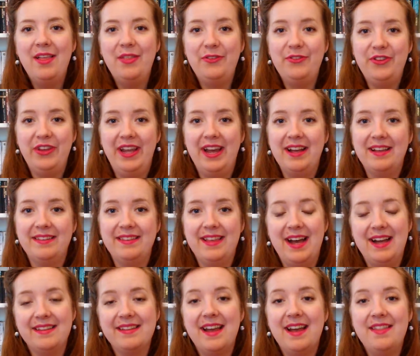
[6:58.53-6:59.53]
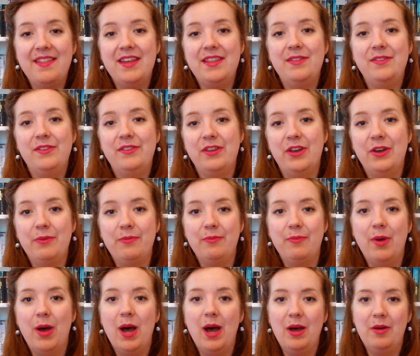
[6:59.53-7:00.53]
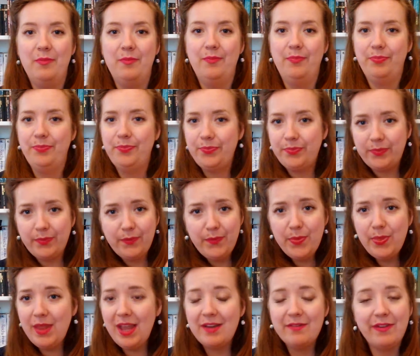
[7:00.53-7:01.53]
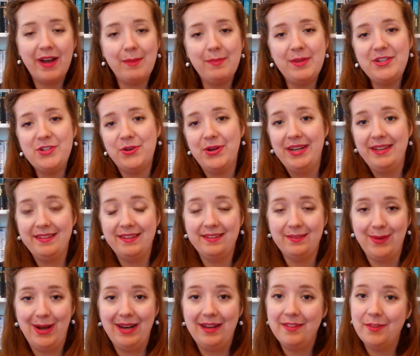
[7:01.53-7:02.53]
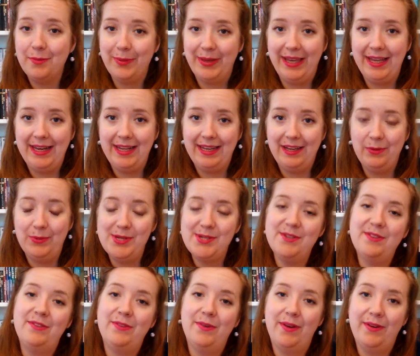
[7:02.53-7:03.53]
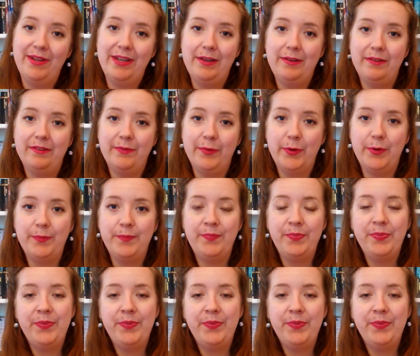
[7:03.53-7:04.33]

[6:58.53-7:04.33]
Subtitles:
she has that, and then some family trees as well at the beginning, which is very useful.